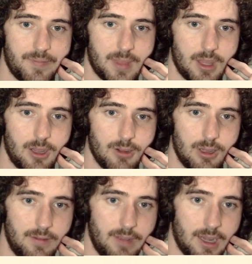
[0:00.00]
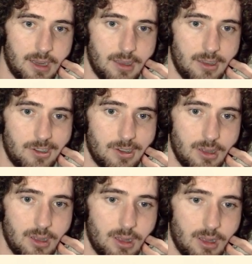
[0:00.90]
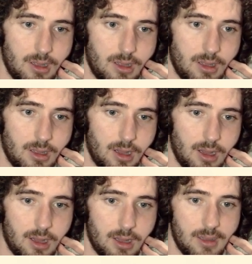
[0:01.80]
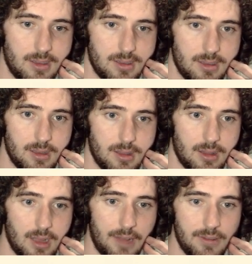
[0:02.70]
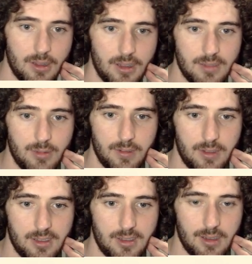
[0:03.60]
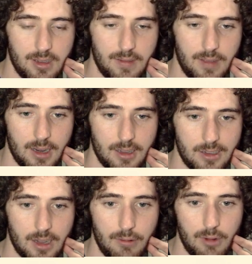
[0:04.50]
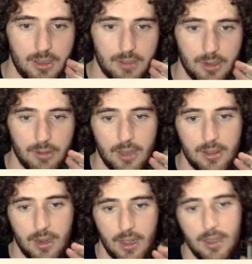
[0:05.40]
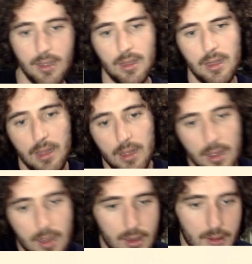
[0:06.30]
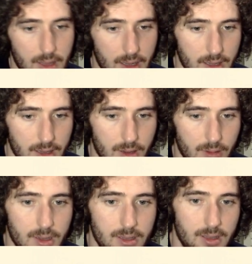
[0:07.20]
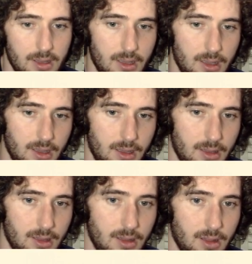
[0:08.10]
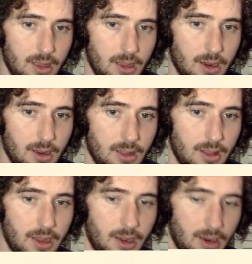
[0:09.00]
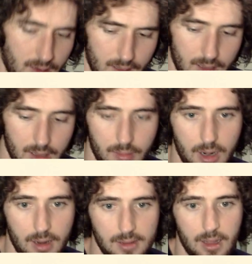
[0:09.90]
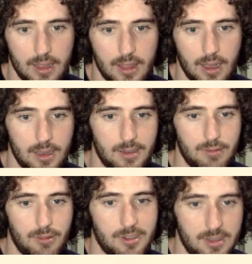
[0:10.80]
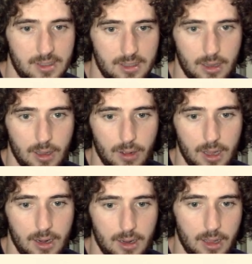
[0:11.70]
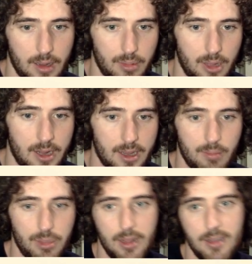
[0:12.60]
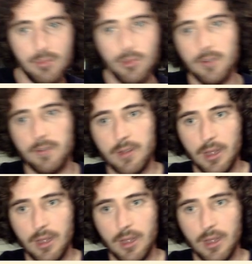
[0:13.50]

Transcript: No real advantage. After this move, it's advantage. I wanted to reroute the knight. The idea going to D there and then there. It doesn't like that. It just wants us to go ahead and block and play this move.